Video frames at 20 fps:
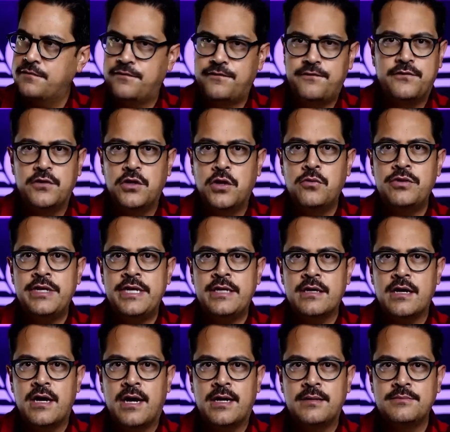of
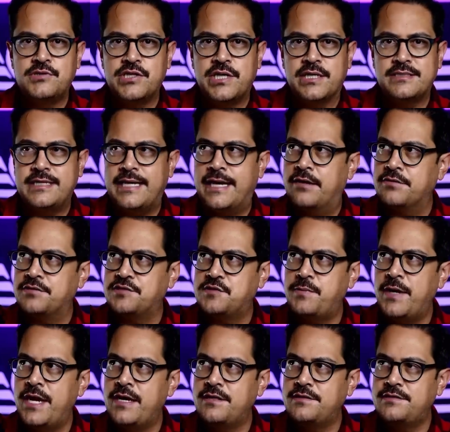floating object out in
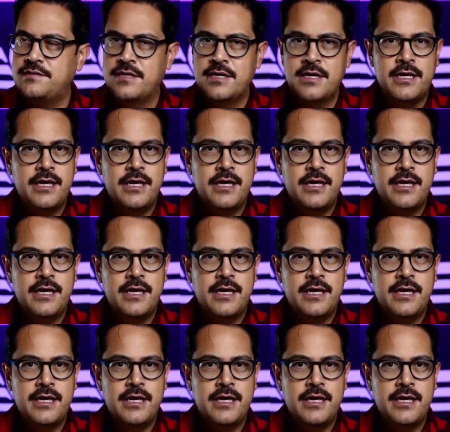space